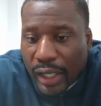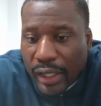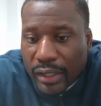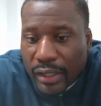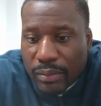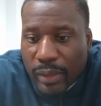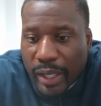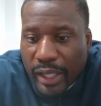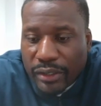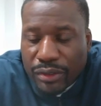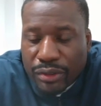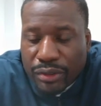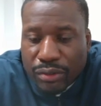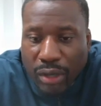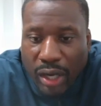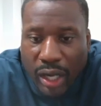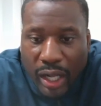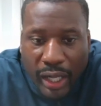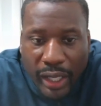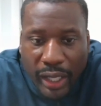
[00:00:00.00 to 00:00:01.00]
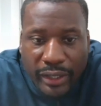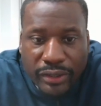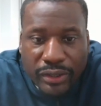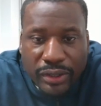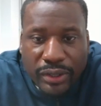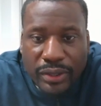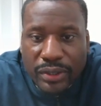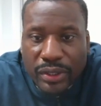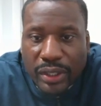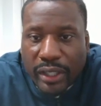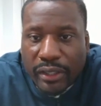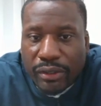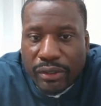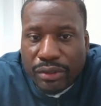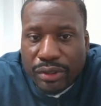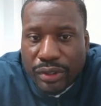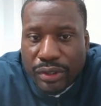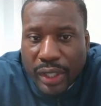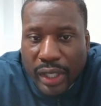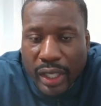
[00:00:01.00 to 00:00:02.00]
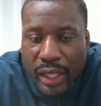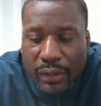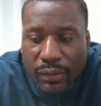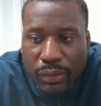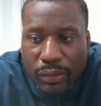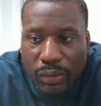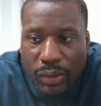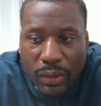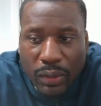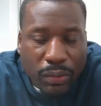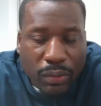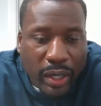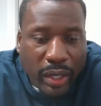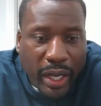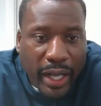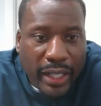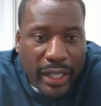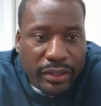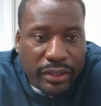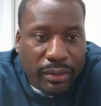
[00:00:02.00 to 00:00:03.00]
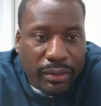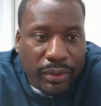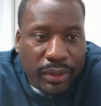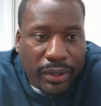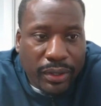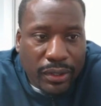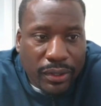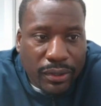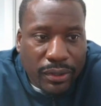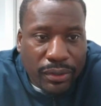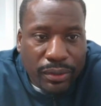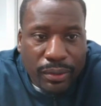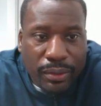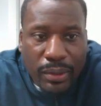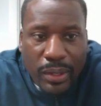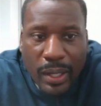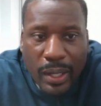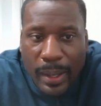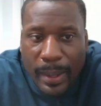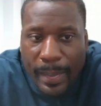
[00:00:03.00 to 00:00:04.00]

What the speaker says: he makes strides. He's understand what we're asking him to do.